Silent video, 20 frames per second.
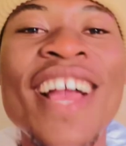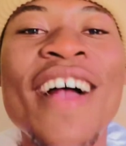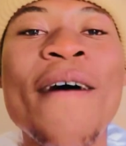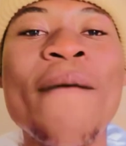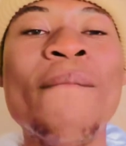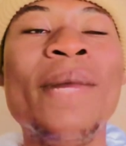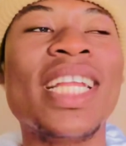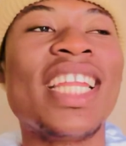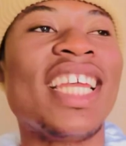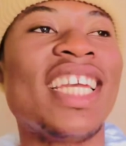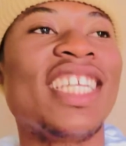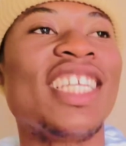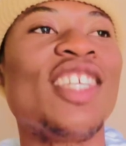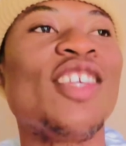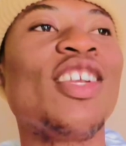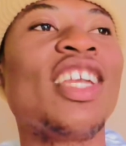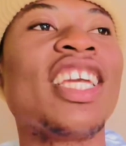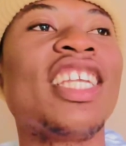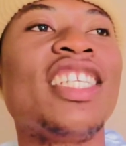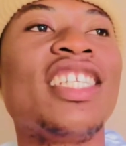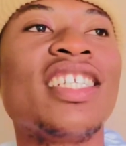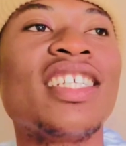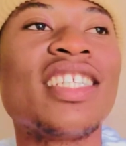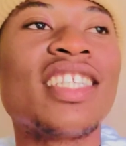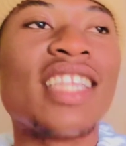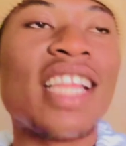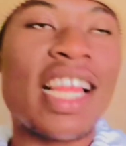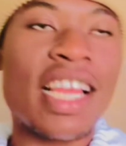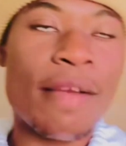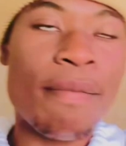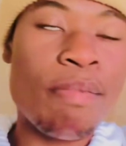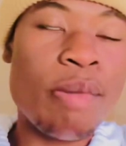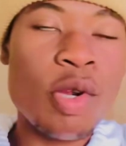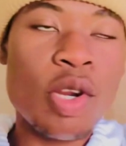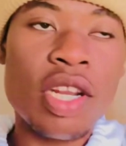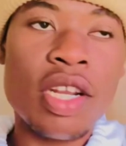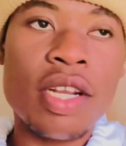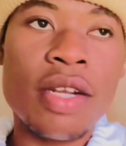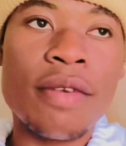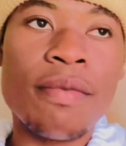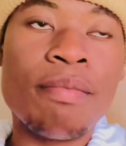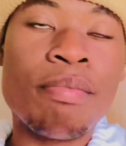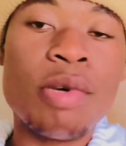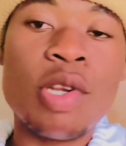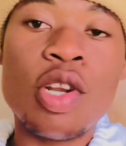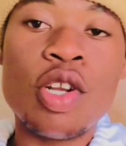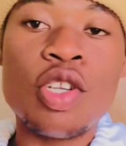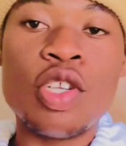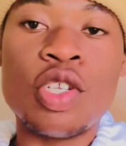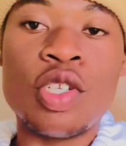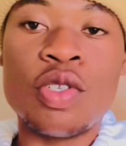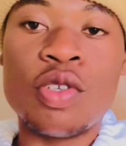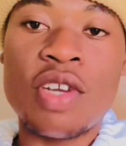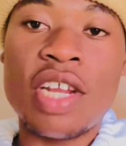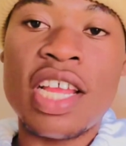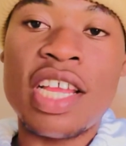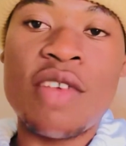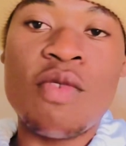But like, you can just like put on your durag,